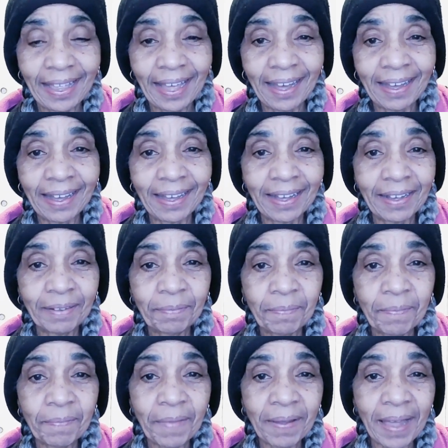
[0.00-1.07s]
um,
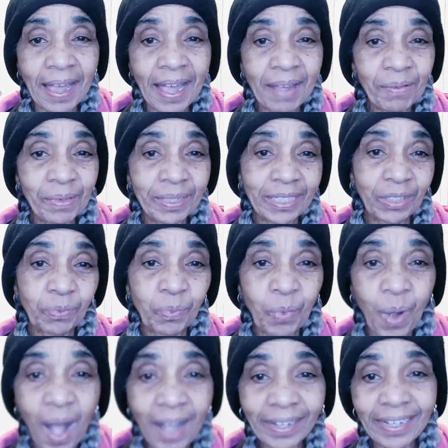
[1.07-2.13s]
I was
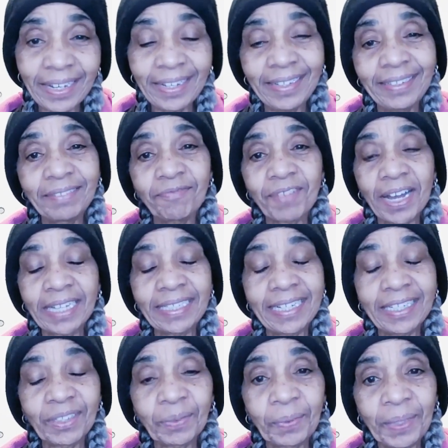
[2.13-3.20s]
walking 5
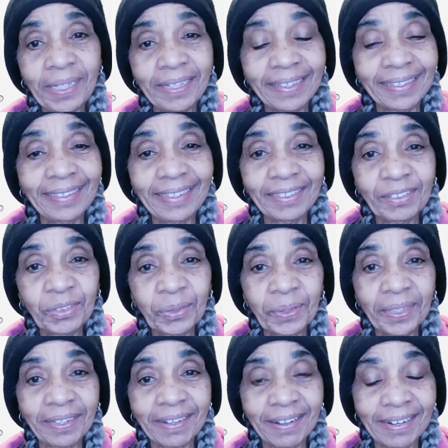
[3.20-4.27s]
days a week and then doing
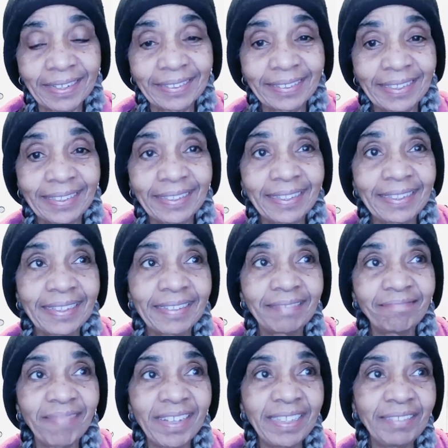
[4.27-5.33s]
the garden, and
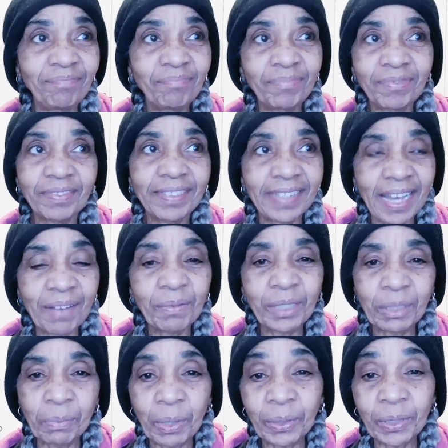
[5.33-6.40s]
that
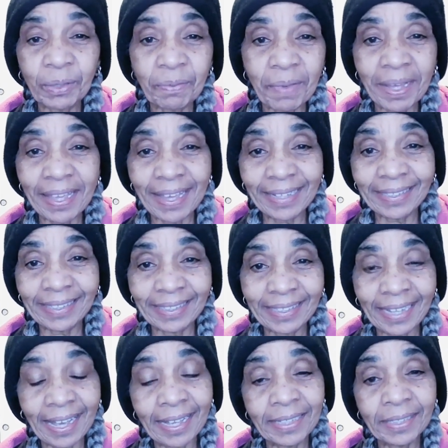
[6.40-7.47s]
was most of my
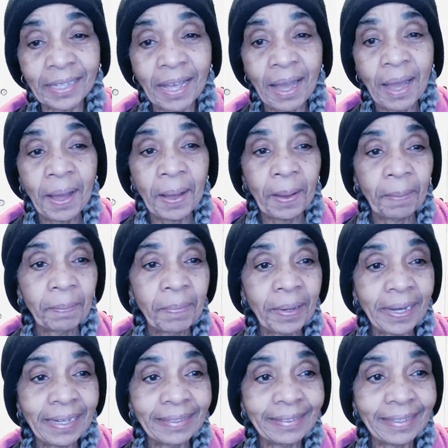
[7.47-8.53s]
exercise.
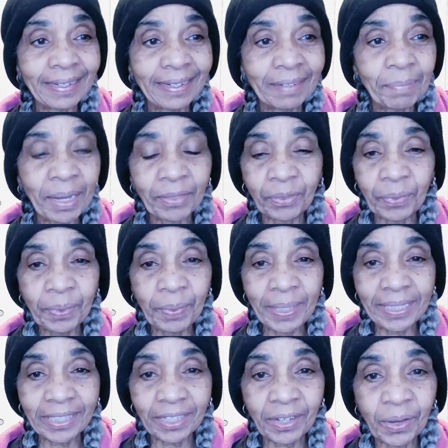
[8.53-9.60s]
But about 3
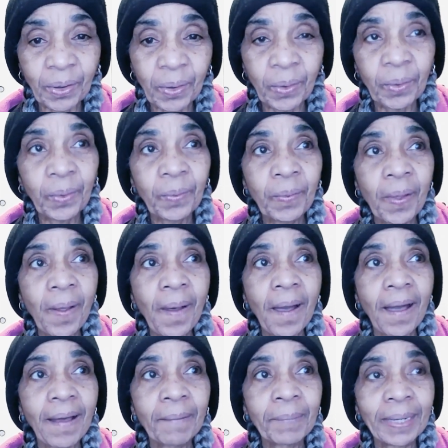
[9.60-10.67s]
weeks ago,
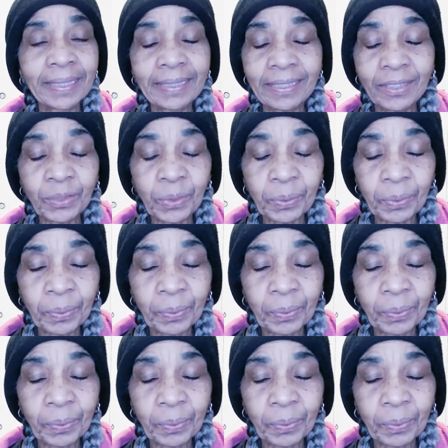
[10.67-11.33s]
my sister,